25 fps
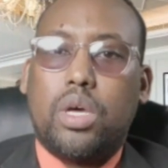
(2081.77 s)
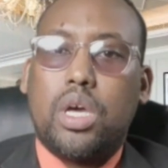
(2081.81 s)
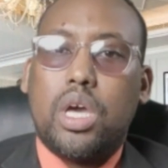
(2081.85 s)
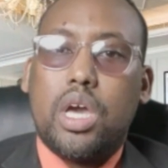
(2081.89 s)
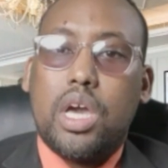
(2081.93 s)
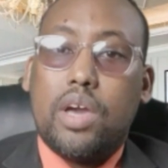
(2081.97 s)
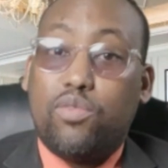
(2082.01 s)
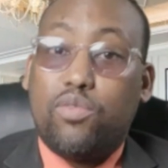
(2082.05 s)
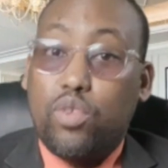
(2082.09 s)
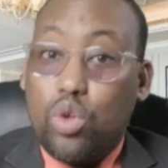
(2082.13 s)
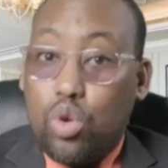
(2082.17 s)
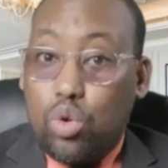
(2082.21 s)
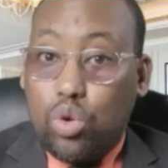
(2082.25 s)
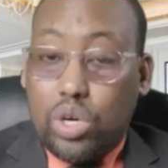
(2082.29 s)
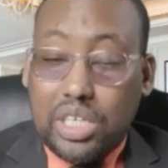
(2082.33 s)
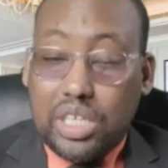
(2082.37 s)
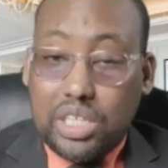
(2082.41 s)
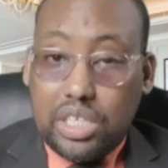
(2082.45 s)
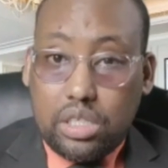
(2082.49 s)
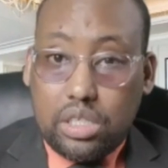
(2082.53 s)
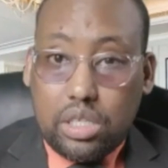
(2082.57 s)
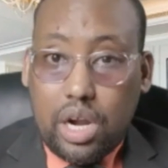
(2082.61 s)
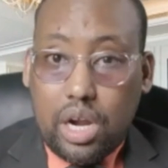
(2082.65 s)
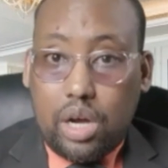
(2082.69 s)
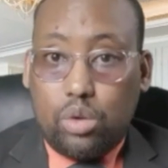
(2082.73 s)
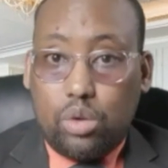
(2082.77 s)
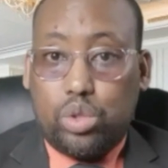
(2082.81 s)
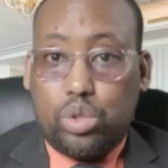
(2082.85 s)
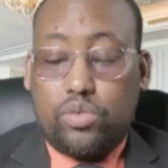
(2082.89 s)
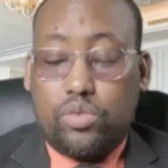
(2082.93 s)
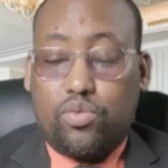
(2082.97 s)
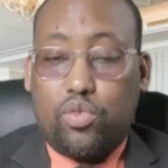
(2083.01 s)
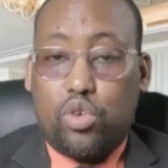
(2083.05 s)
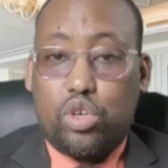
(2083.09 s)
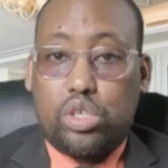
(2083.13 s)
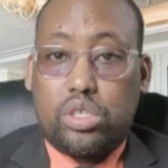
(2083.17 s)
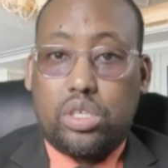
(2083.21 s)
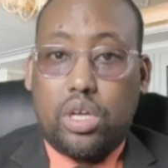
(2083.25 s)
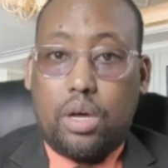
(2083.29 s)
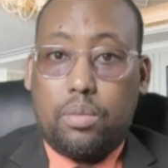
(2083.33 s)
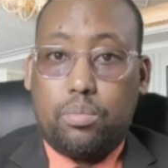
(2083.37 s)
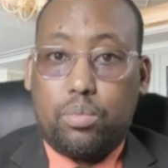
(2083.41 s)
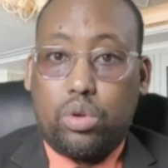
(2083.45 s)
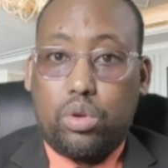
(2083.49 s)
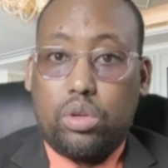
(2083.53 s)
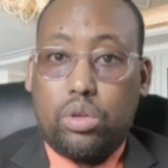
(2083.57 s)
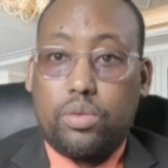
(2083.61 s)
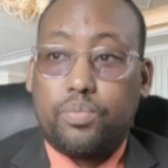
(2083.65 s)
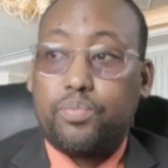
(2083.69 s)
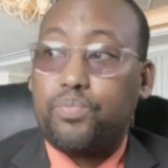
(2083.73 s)
If you look at the droughts, for example,
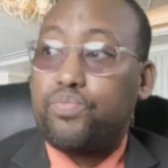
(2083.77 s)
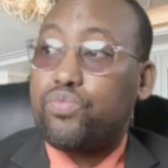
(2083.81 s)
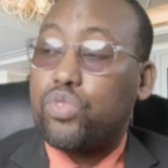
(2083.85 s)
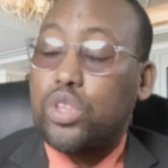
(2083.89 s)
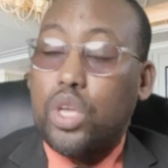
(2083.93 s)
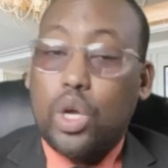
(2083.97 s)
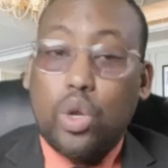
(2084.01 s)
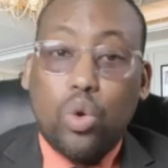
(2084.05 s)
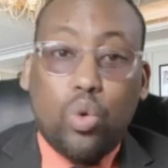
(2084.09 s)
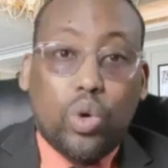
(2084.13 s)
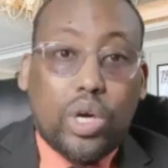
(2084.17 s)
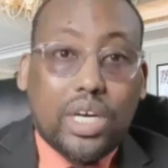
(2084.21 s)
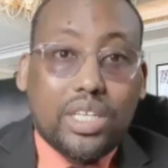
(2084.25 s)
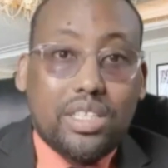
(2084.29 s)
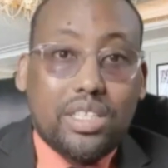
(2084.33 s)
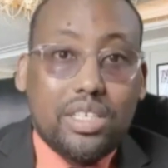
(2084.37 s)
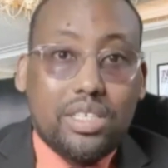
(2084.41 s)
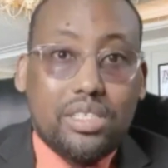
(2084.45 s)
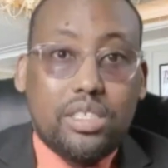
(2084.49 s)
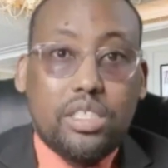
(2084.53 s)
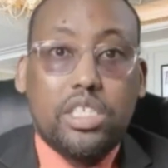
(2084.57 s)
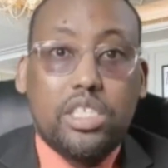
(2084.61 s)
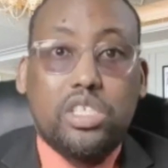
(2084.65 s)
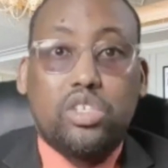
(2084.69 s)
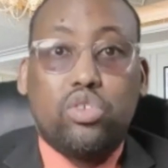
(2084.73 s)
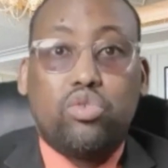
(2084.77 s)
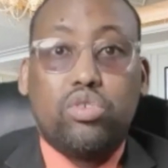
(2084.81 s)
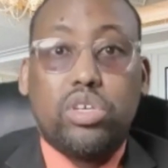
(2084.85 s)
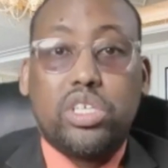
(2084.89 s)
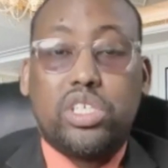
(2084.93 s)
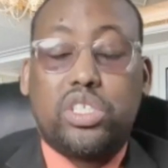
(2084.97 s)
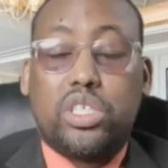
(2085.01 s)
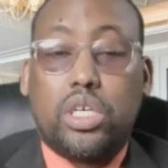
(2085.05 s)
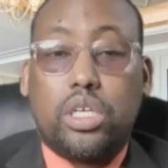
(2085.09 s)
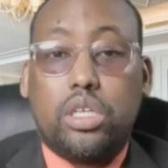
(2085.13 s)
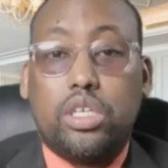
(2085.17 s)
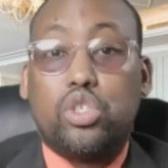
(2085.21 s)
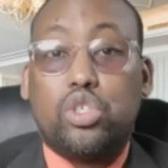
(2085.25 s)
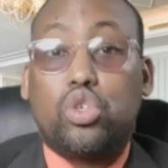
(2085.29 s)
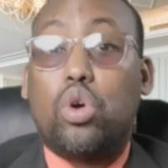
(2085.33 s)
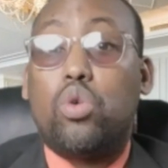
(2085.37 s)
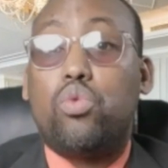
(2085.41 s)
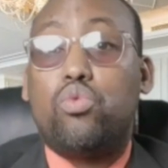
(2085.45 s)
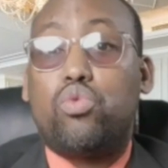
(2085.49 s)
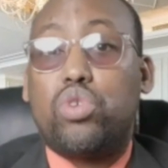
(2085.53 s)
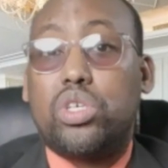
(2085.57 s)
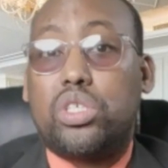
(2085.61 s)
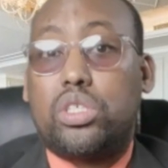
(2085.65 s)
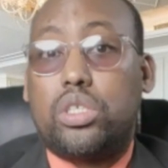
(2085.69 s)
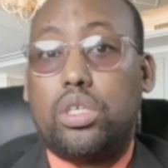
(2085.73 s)
look at his region, his own
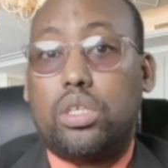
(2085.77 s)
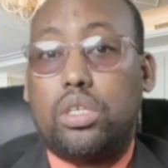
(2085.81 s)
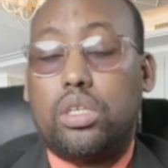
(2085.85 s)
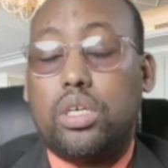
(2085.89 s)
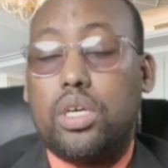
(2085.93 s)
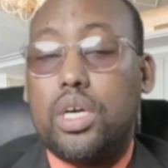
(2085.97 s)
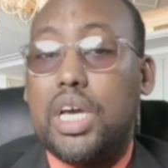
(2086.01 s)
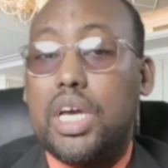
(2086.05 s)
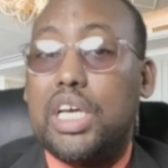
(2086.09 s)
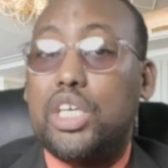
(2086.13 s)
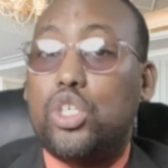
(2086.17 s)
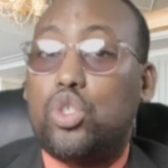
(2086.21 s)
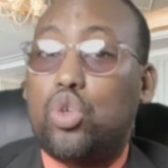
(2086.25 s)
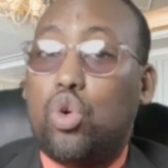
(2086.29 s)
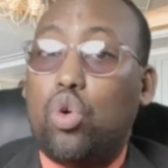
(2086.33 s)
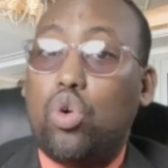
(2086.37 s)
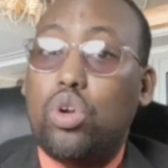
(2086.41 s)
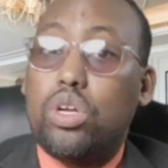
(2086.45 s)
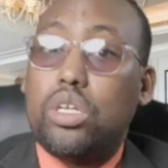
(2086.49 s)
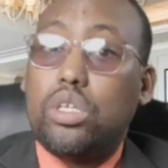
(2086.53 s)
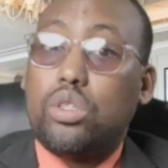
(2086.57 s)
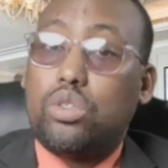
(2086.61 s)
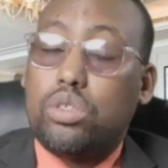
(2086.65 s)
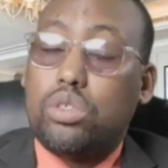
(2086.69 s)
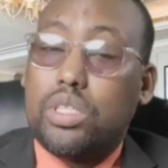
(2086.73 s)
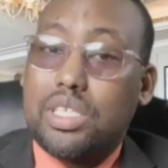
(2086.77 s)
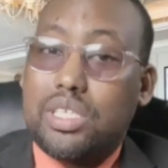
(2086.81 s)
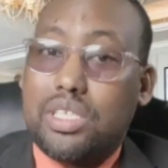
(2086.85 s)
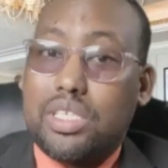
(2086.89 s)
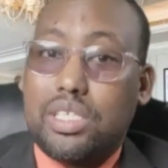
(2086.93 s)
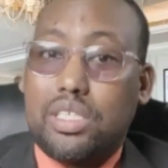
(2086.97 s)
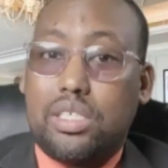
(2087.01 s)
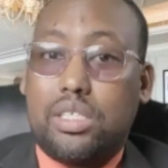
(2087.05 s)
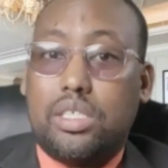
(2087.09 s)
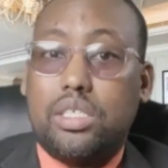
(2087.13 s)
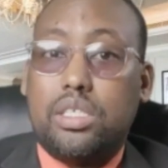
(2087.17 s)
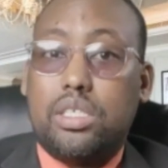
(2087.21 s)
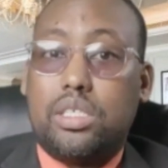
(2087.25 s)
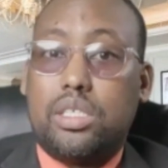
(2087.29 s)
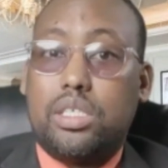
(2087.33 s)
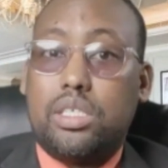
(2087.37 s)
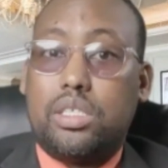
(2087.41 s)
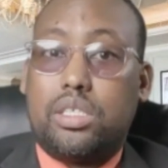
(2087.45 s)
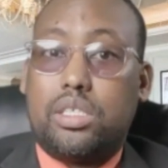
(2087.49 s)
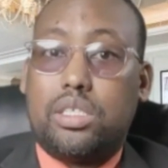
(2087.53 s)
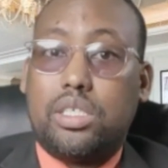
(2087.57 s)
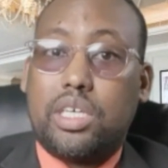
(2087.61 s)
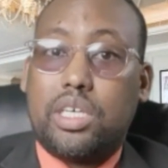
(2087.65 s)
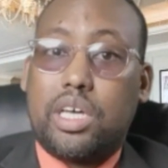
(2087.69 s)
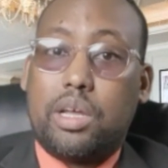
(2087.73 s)
region. He's holding to the 16 seats
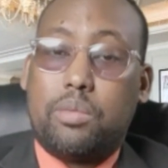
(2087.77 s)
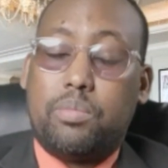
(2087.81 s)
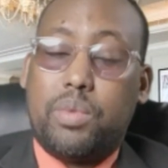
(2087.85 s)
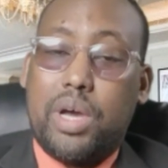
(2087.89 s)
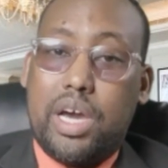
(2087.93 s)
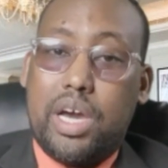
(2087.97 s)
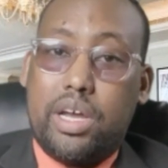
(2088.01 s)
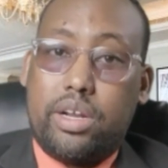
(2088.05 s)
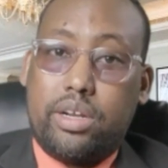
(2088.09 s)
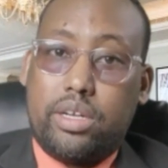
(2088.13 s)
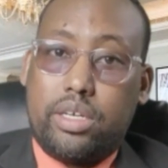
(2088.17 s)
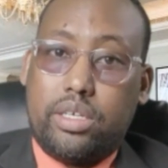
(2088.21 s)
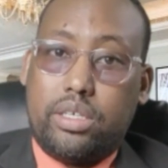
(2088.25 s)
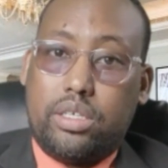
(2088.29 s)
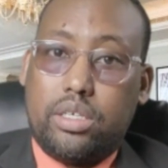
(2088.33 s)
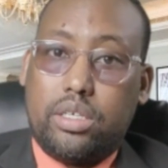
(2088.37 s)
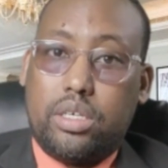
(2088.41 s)
in Garbahari.